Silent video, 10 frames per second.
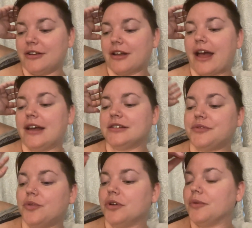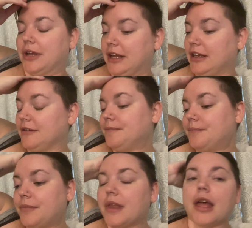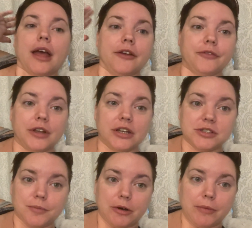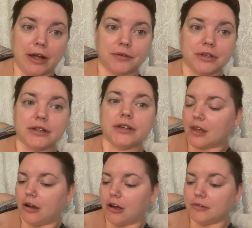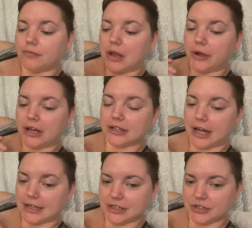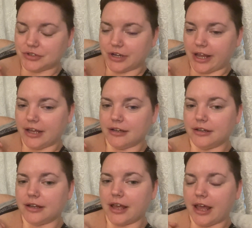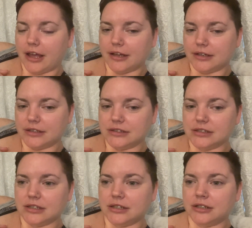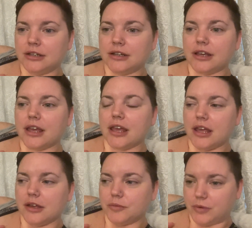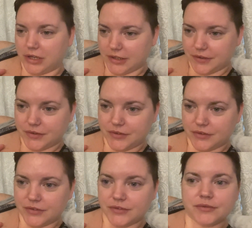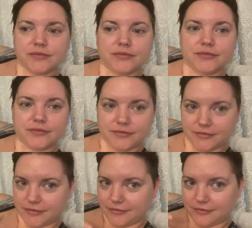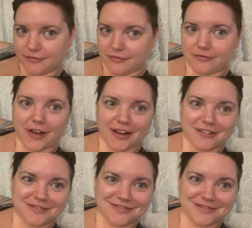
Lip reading: As for reading, I finished Spellbound on my way to class yesterday, and it was fine.